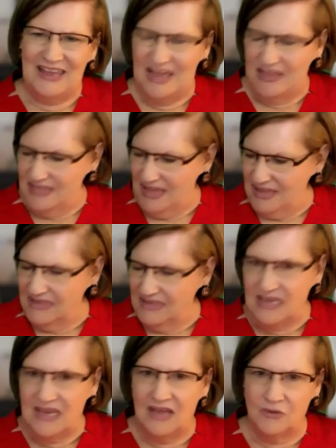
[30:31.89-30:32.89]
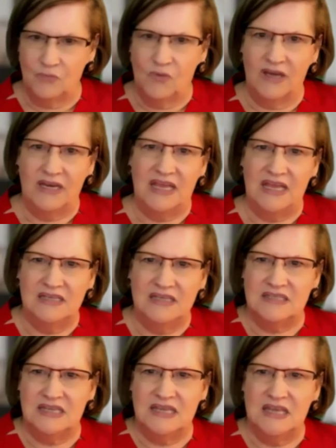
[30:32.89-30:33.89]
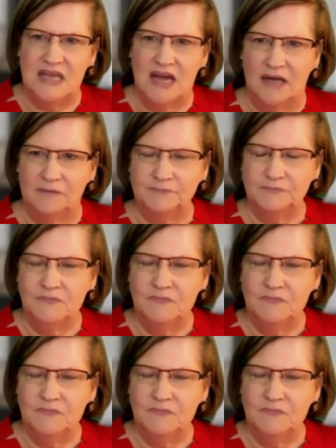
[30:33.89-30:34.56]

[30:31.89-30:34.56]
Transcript: And then the other one is the one